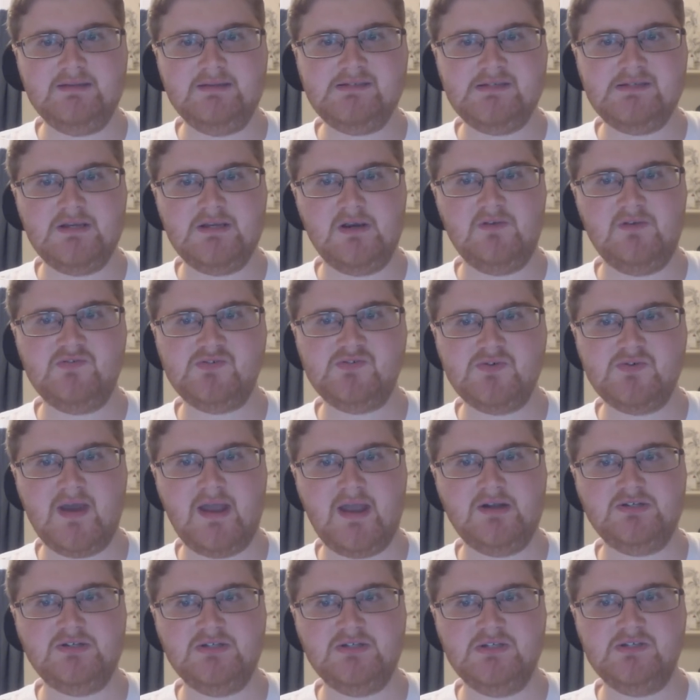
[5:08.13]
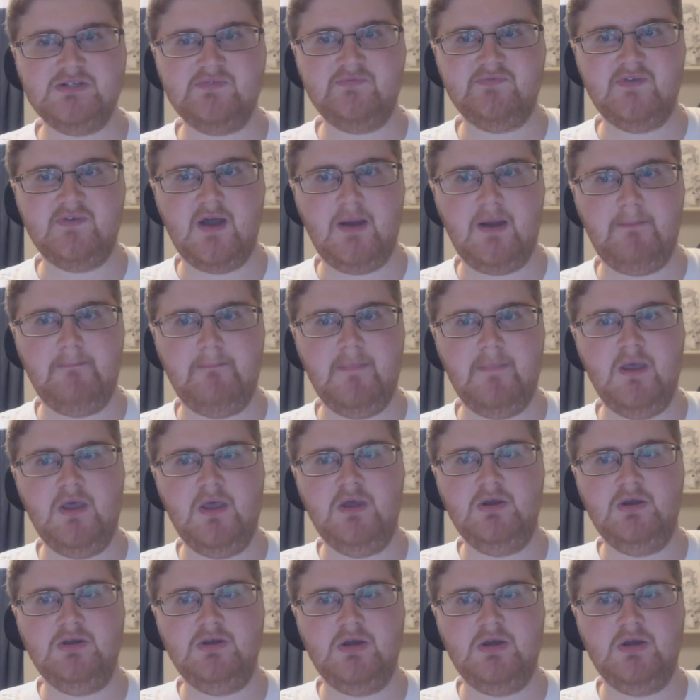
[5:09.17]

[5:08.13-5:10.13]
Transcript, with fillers: list here of strategies from